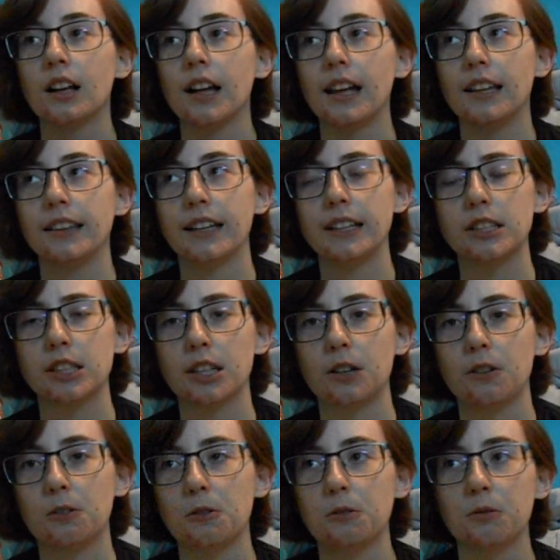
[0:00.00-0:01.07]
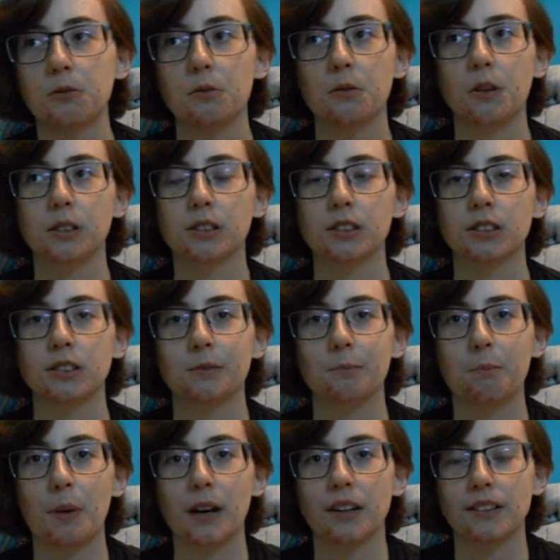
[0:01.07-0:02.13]
and they show
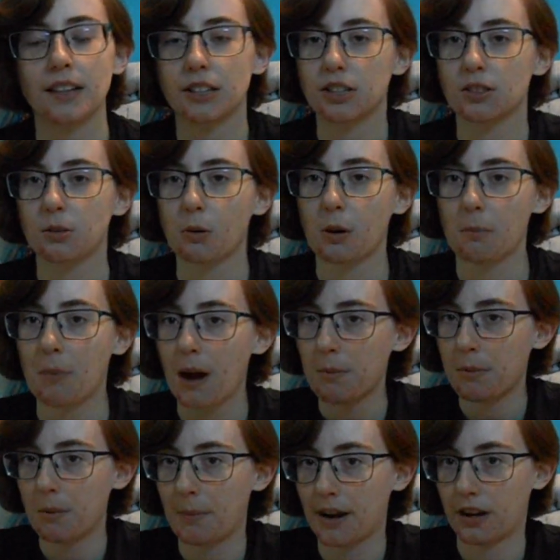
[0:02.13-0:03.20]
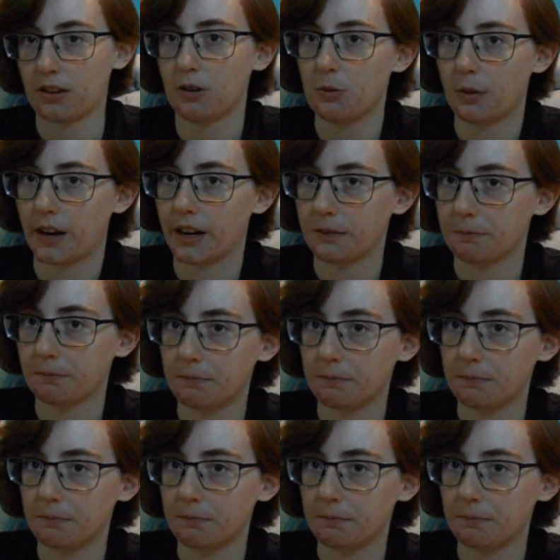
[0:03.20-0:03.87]
bears that just sort of pop up out of nowhere.